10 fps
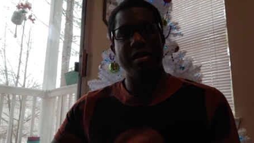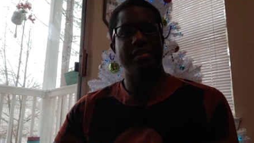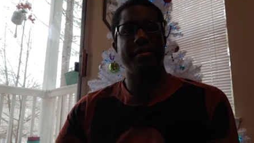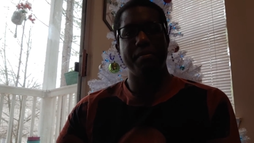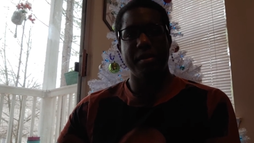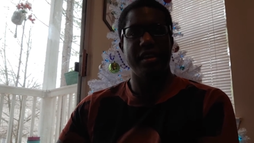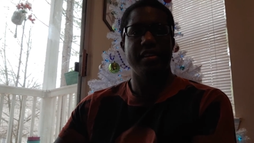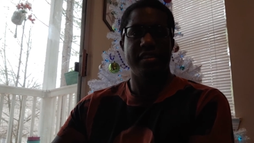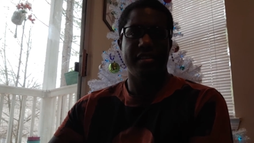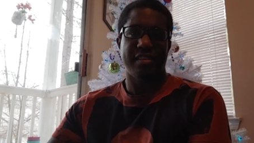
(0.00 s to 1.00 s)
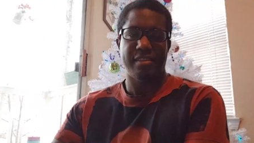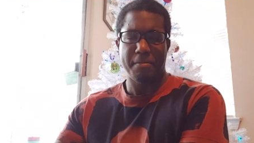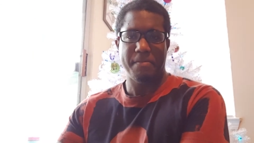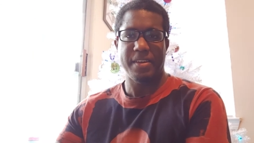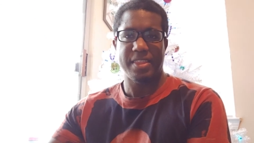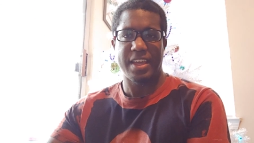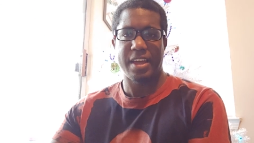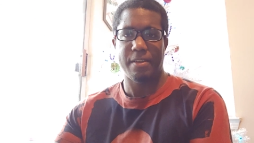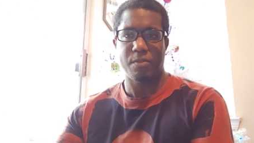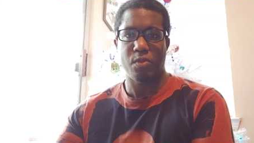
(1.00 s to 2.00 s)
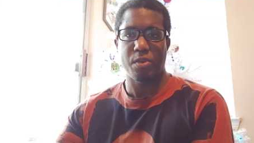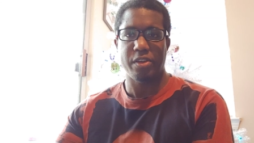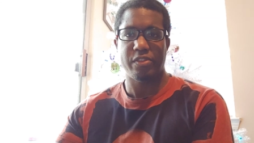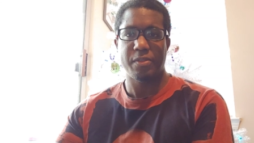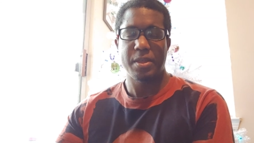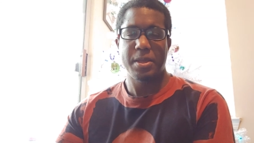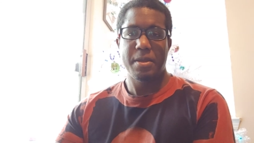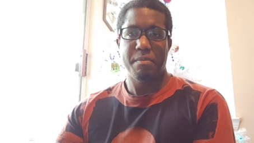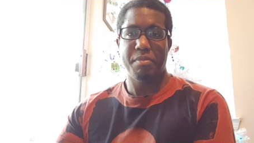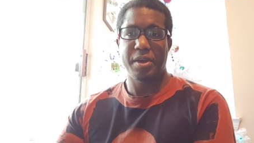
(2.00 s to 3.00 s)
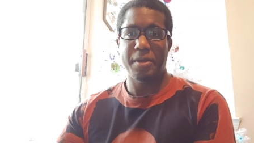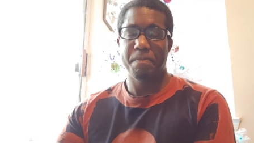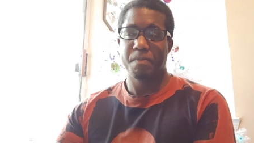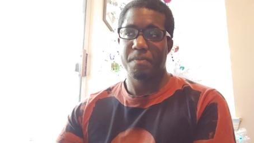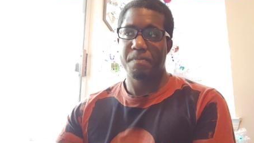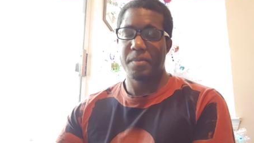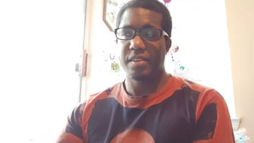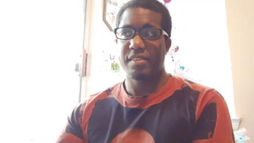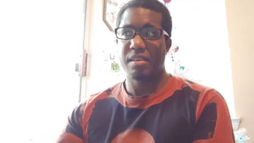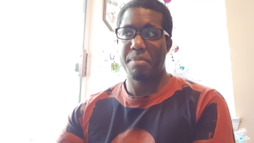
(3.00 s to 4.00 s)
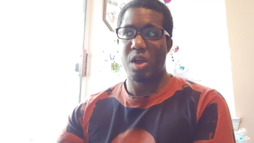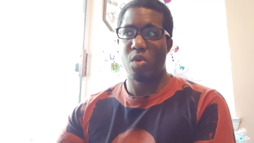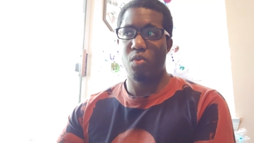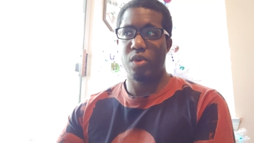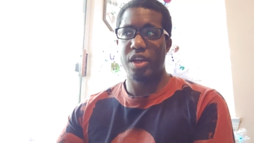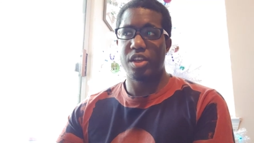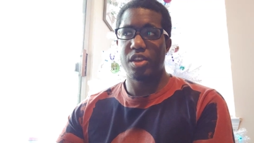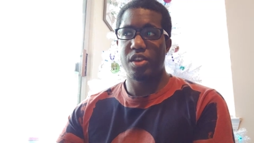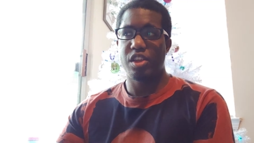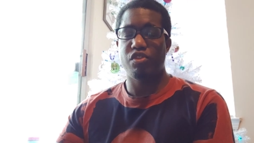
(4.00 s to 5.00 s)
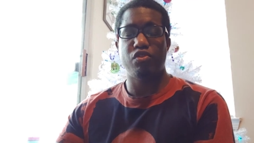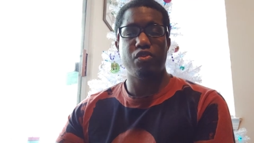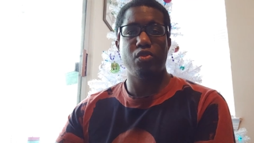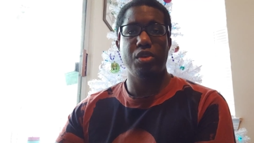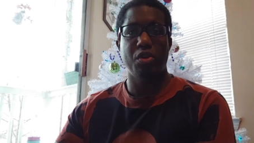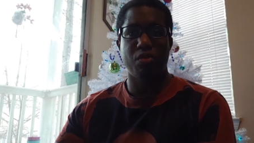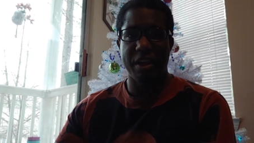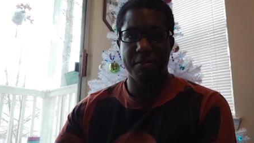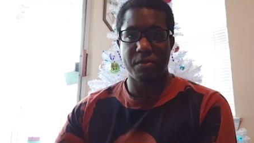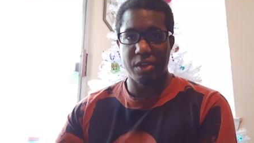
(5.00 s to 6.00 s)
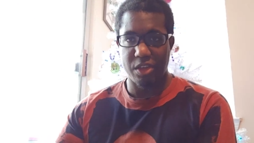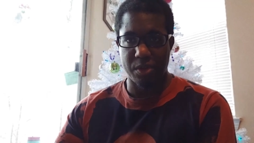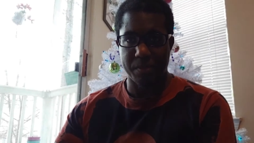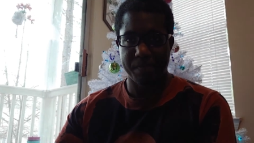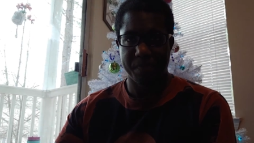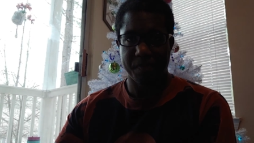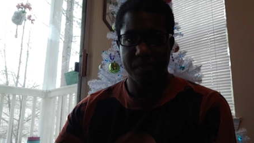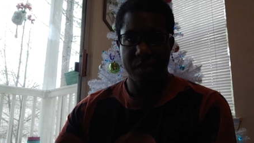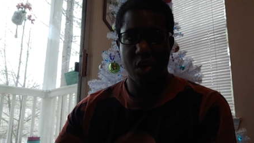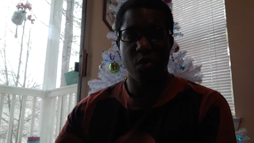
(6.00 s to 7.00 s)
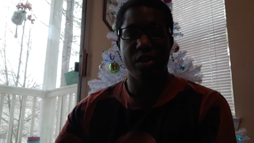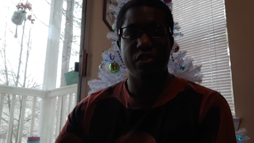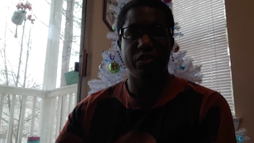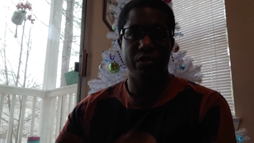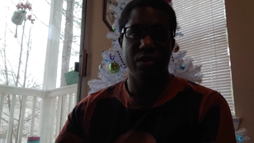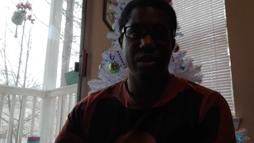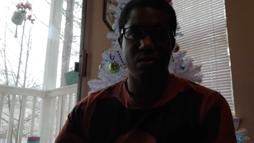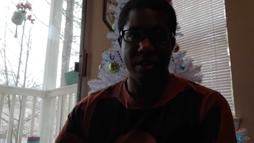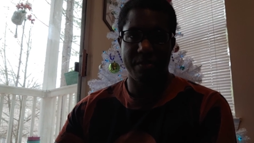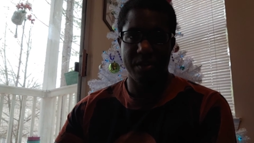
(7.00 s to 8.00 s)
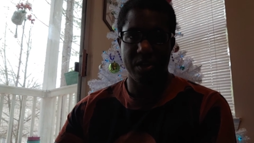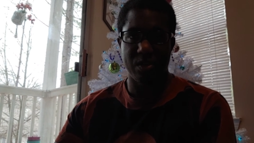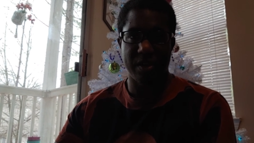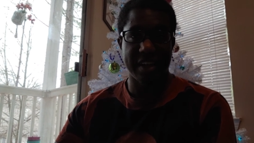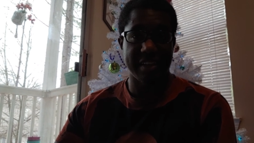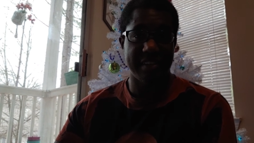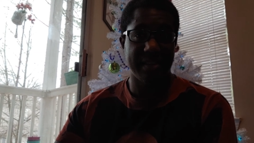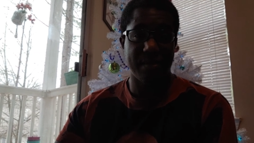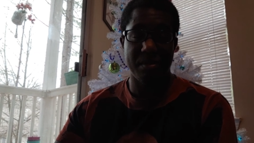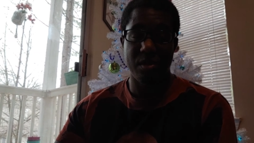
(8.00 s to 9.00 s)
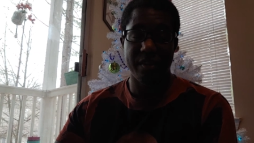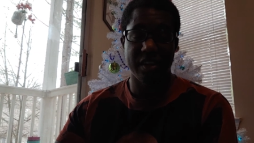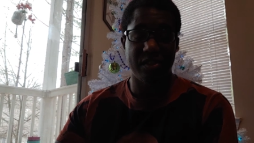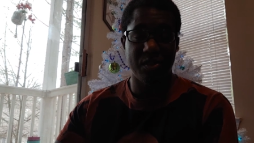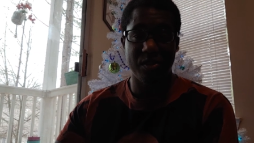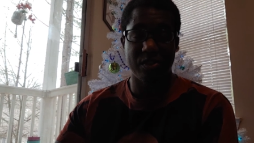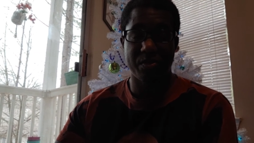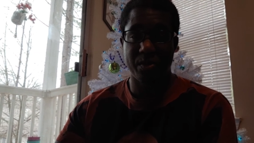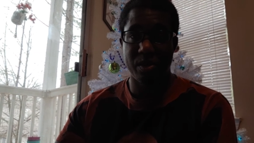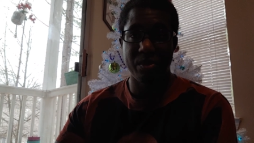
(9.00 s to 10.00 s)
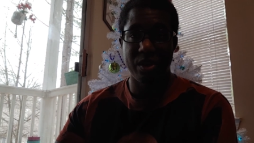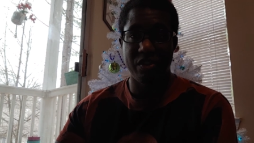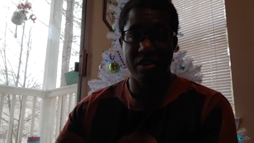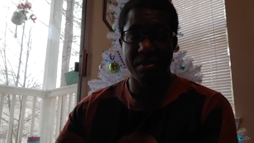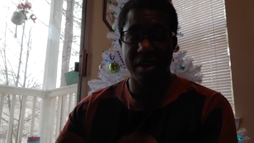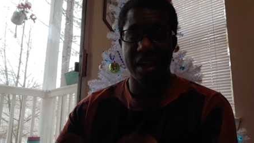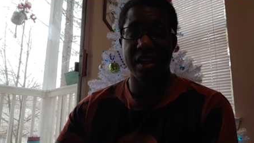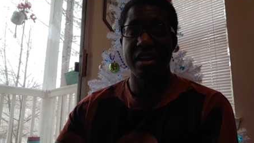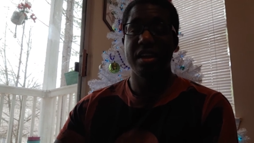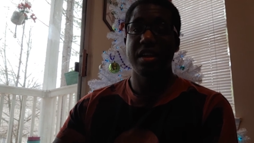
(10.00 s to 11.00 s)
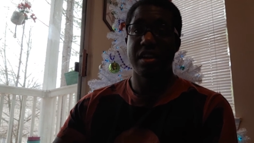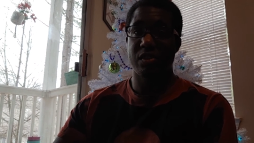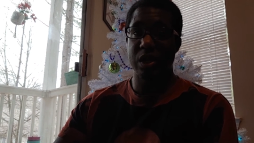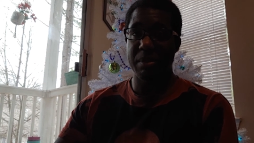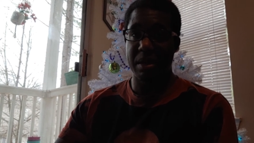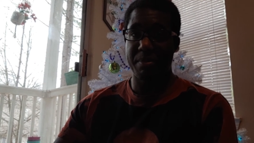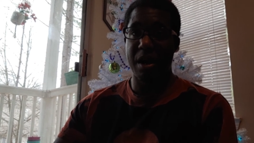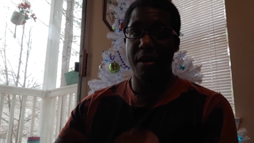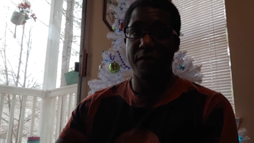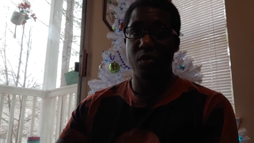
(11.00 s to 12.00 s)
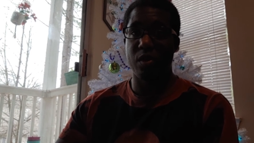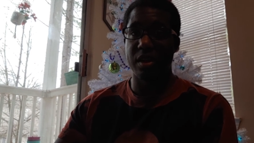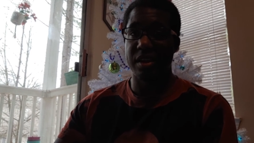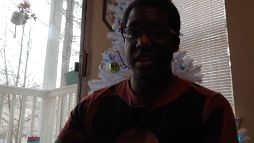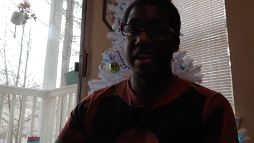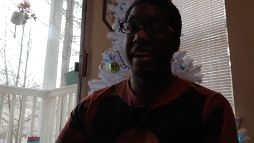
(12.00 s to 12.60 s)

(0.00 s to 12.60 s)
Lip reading: bits and pieces and stuff like that, of course, but this is about what is truly right for you. What is truly right for you. Like I said, we're moving into this full moon in Gemini. That's going to be a powerful one.